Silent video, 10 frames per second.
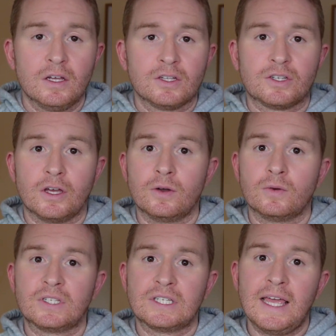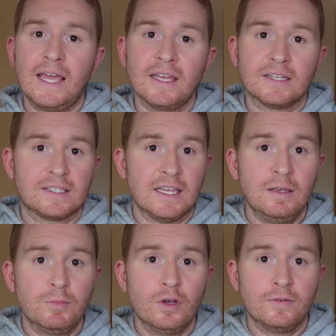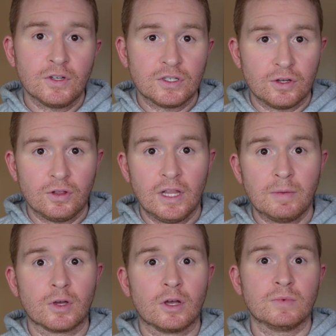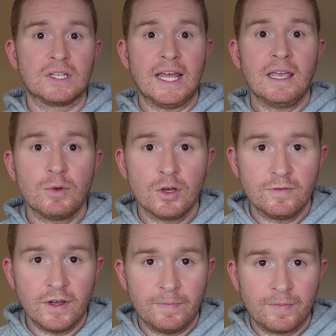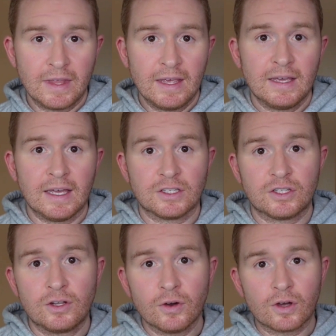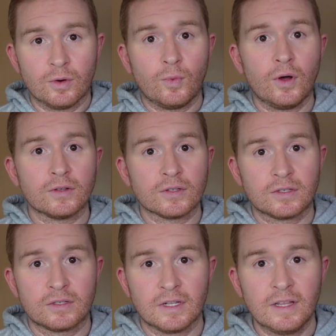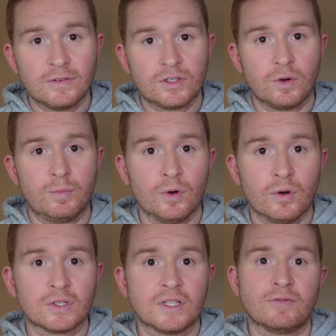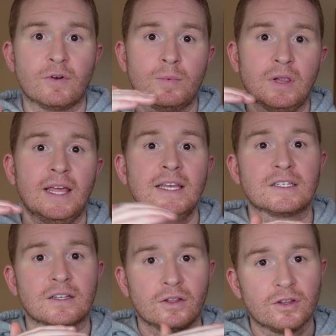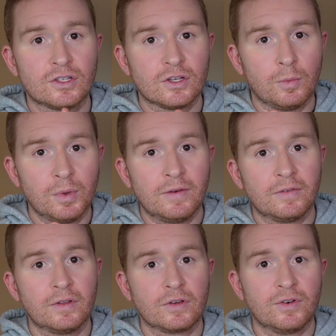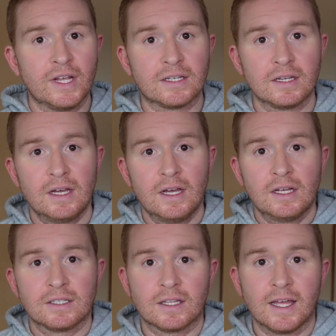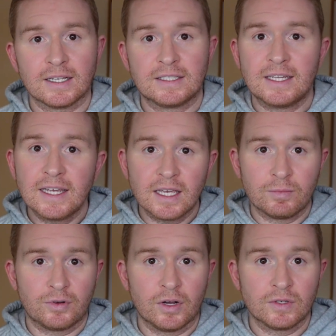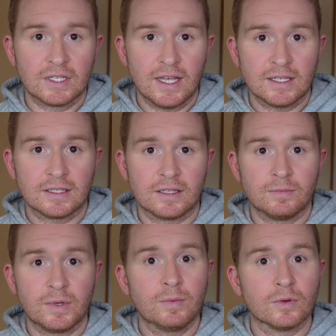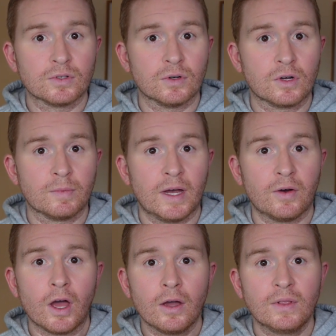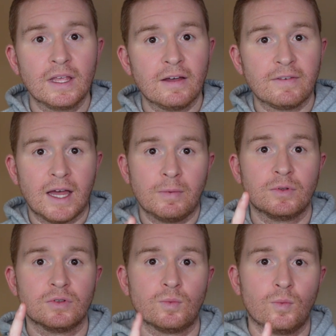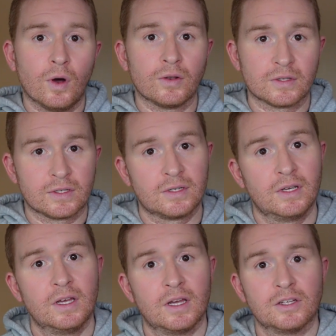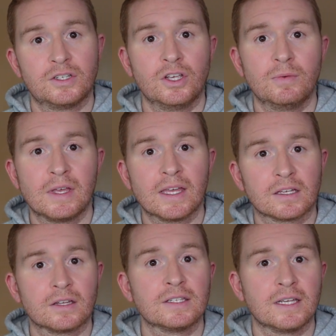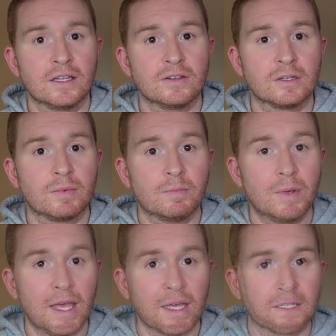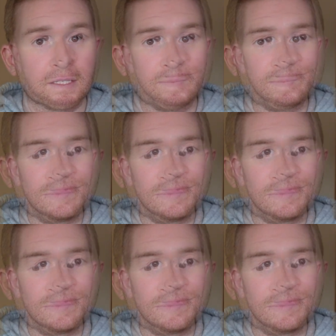So say a C mover suddenly becomes an A mover, it's dug up once, delivered to a port and then replaced on the top level of the grid. So that digging process that people talk about only ever happens once, assuming it continues to be picked.